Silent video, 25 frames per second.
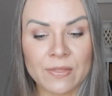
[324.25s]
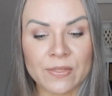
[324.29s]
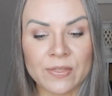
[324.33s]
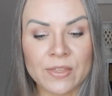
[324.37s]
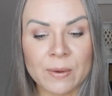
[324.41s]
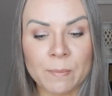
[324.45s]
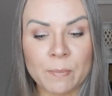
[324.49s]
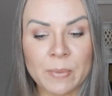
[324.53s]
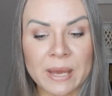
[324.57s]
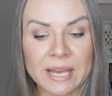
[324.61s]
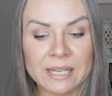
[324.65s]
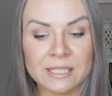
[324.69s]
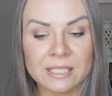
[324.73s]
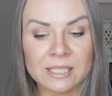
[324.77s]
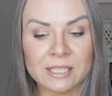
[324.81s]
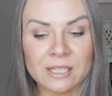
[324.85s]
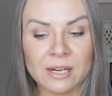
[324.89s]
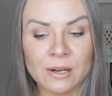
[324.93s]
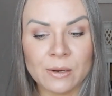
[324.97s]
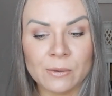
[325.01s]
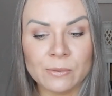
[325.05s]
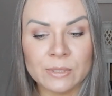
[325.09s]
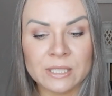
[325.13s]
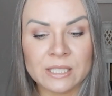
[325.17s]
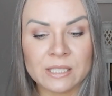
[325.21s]
The base
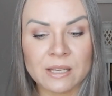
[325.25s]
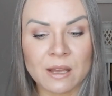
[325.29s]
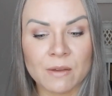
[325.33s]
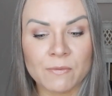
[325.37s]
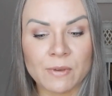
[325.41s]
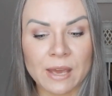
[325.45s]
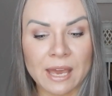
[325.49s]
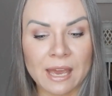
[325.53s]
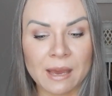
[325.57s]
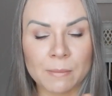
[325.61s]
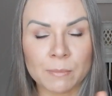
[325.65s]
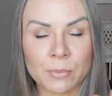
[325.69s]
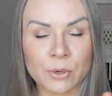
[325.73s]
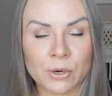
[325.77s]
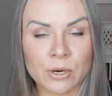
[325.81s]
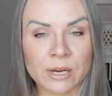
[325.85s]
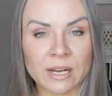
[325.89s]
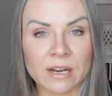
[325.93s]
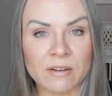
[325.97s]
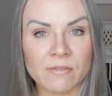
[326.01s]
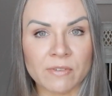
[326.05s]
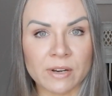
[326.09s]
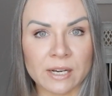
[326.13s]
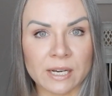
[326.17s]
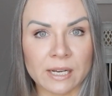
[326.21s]
notes of amber
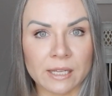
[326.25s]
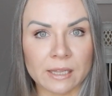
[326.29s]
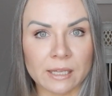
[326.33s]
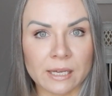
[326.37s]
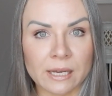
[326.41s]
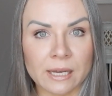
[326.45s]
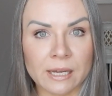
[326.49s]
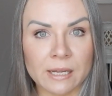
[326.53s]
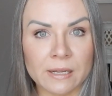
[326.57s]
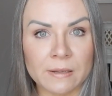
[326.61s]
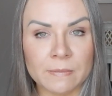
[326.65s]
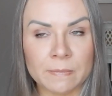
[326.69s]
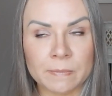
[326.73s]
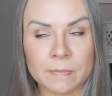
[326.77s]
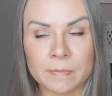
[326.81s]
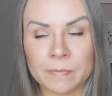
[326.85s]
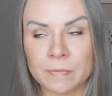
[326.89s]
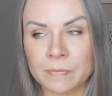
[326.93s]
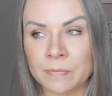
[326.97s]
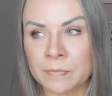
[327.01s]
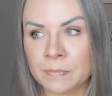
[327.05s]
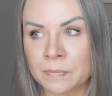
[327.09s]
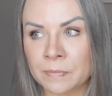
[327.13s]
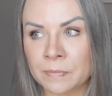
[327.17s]
and vanilla,